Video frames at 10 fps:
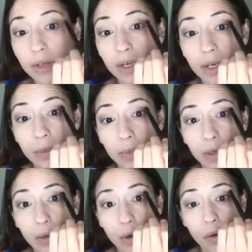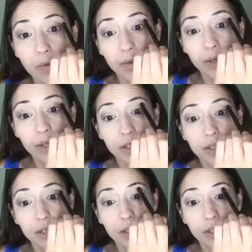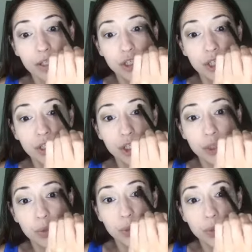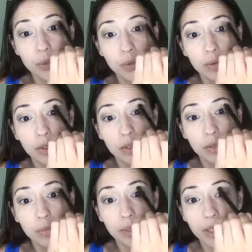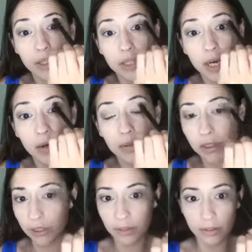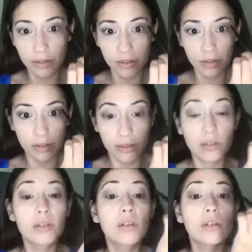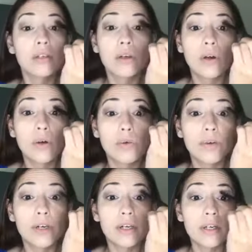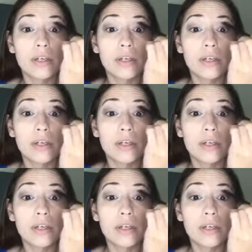And I'm gonna go over just to blend out over,